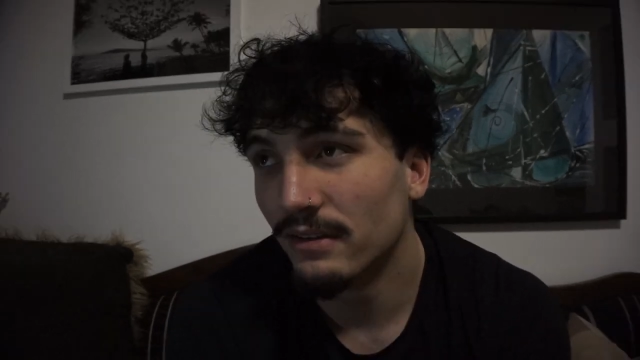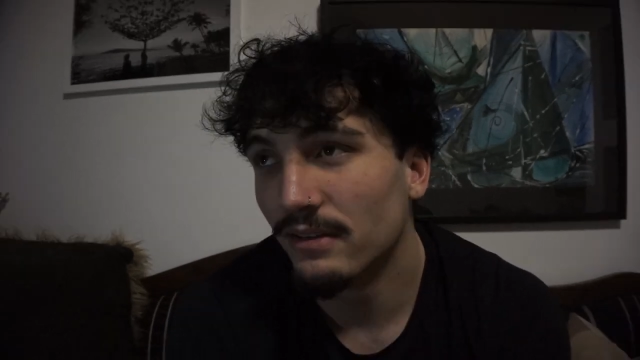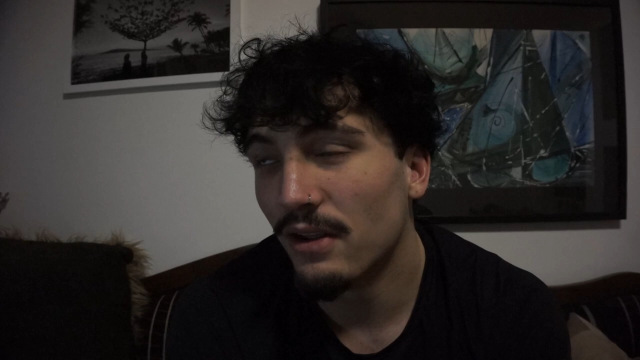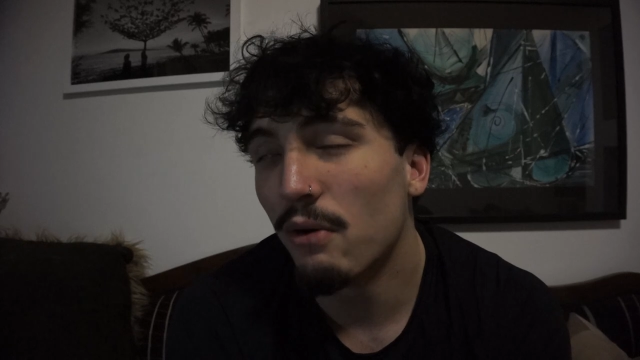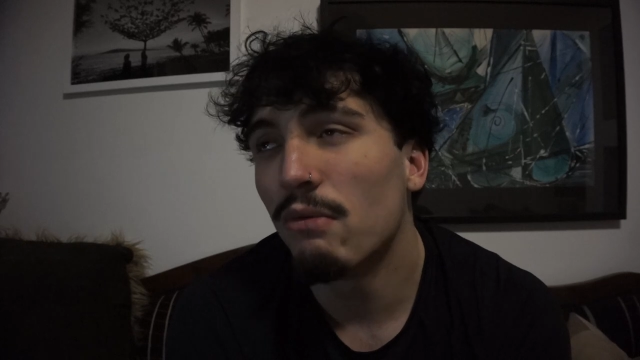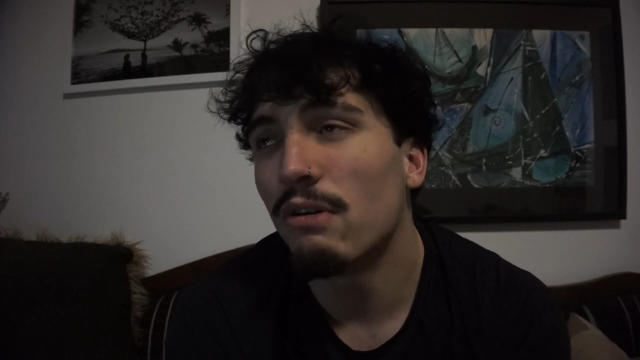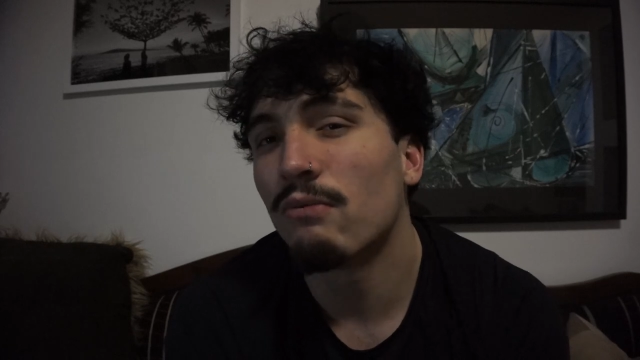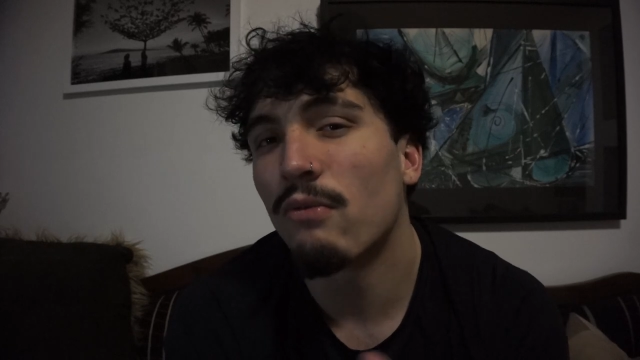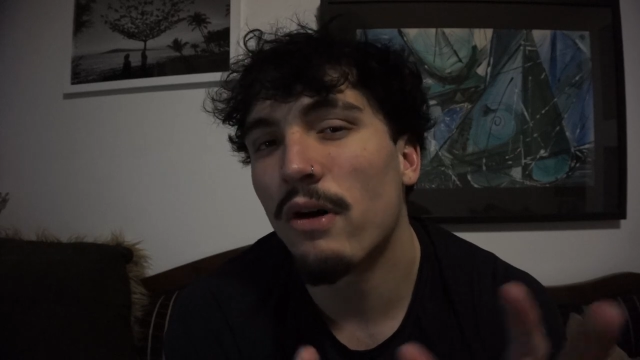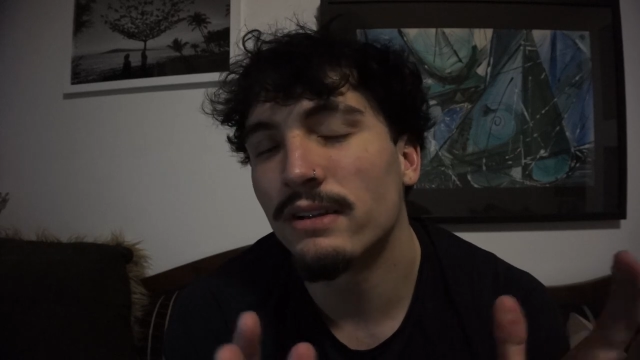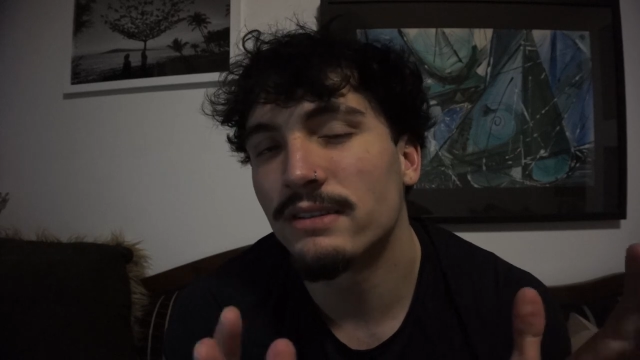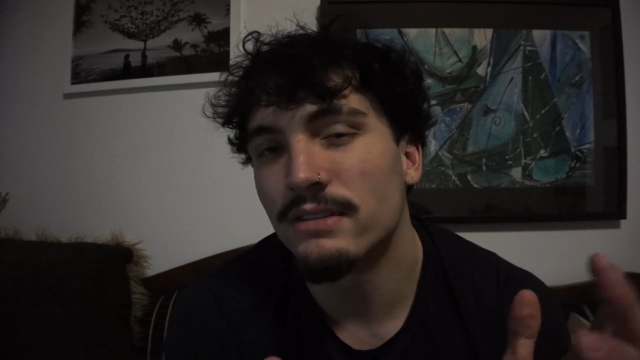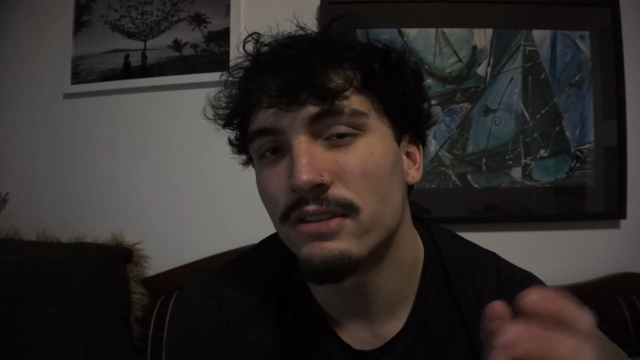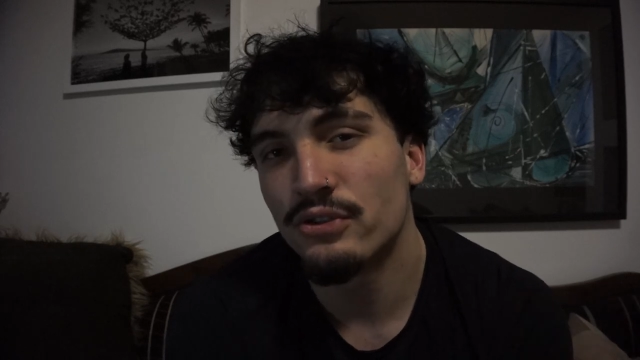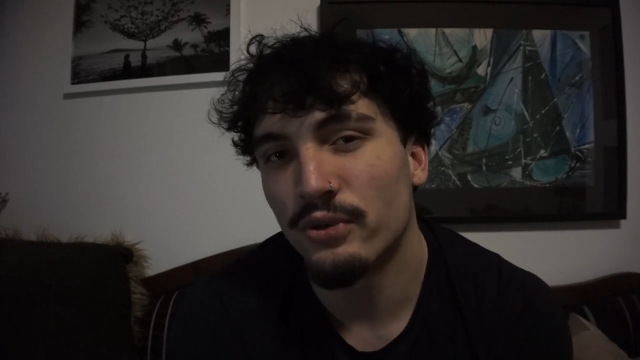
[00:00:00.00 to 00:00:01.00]
No one
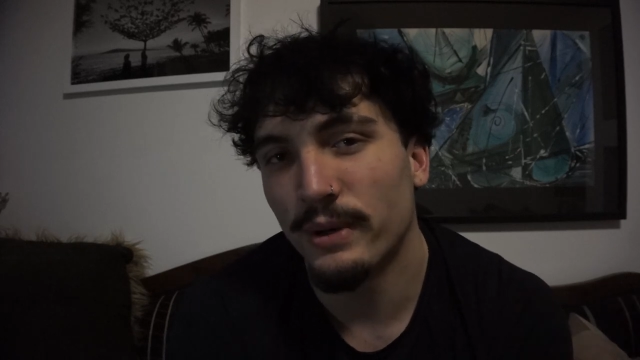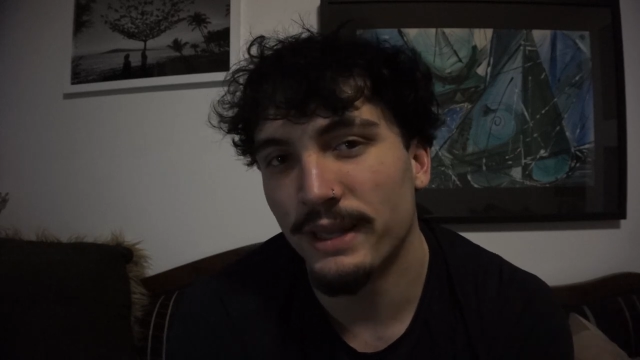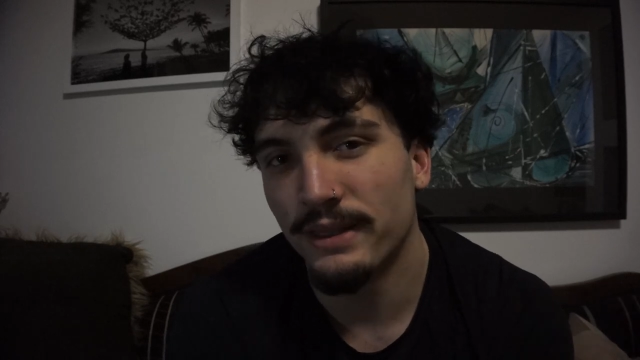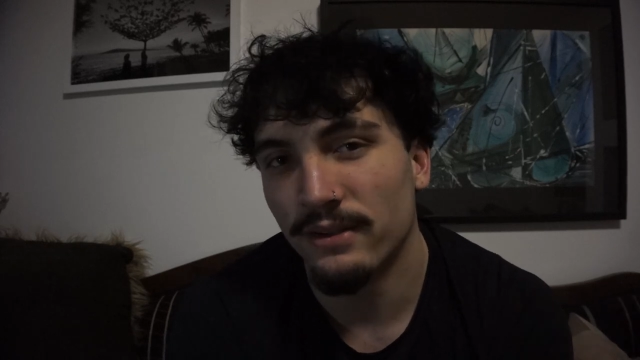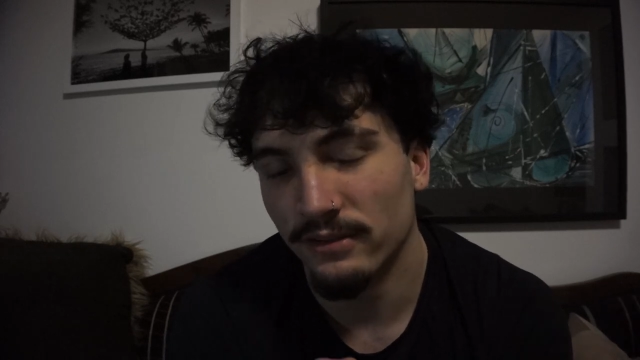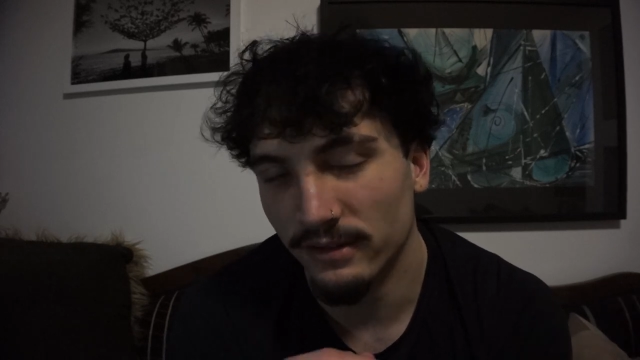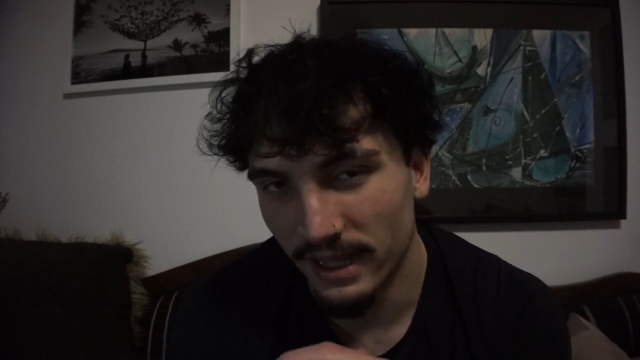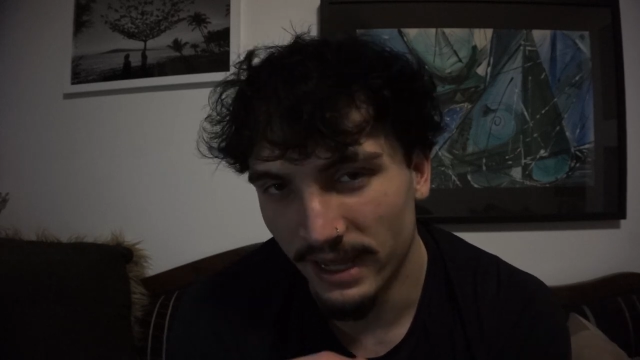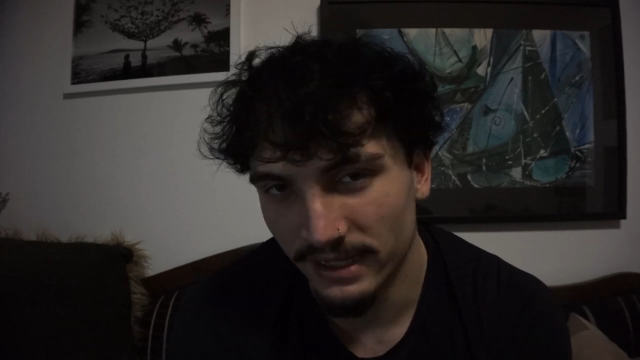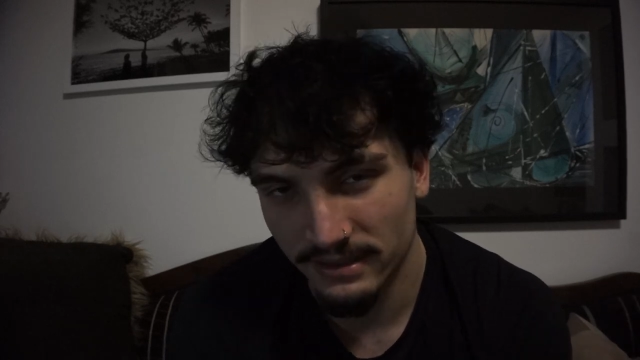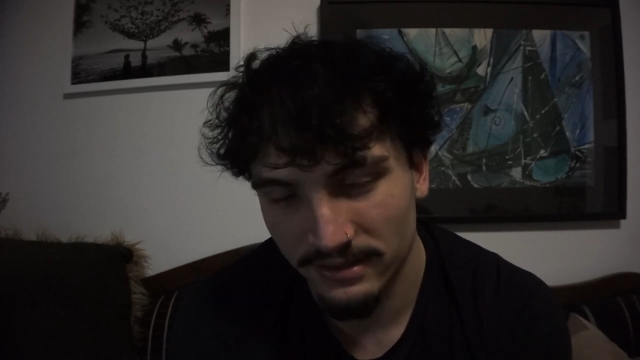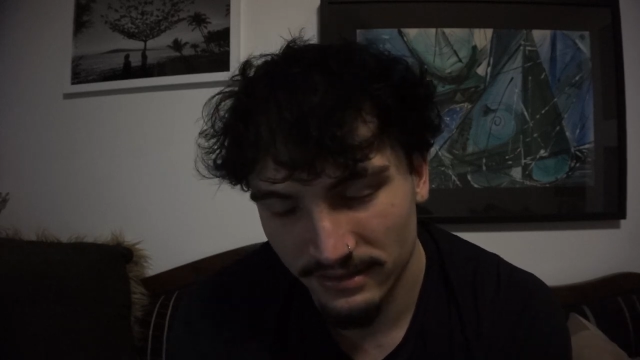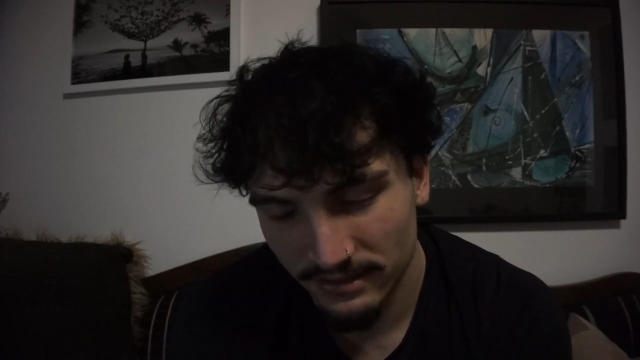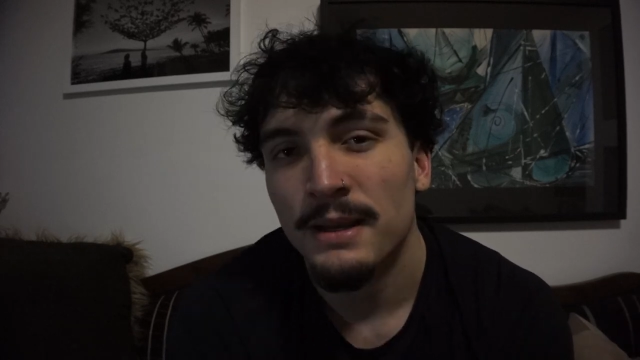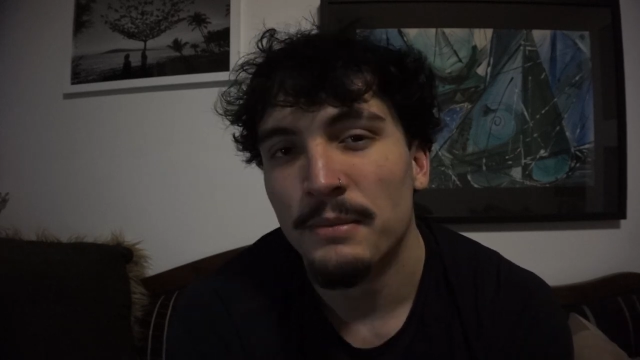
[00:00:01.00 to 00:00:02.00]
wants to train their
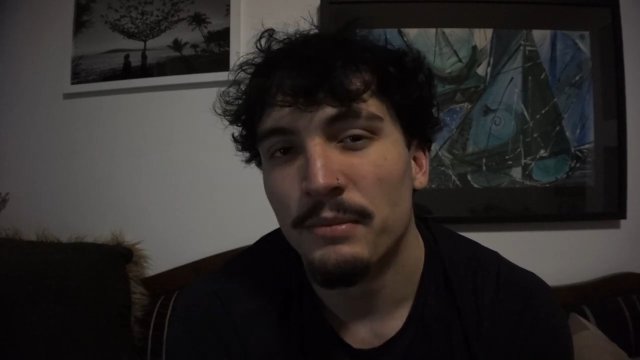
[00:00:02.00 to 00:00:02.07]
legs,